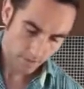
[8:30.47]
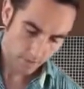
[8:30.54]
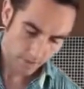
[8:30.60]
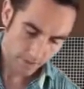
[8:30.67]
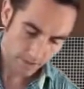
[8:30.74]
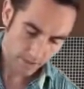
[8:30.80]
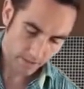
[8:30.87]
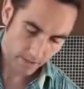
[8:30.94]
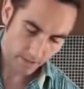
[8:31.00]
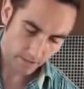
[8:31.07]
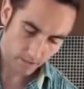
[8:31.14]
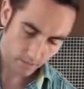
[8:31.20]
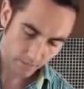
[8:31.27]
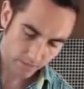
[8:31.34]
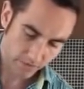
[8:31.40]
Put that in
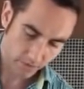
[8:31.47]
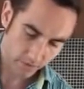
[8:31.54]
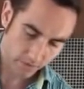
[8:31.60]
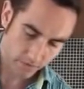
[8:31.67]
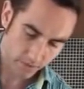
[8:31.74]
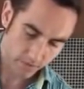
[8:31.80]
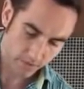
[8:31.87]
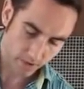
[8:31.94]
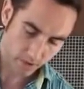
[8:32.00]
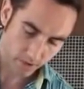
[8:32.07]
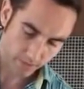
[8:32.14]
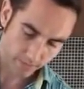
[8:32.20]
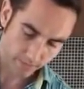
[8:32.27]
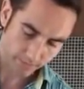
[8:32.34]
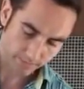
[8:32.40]
here. We'll see what comes
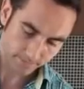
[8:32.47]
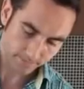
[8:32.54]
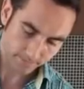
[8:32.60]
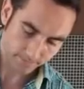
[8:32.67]
off.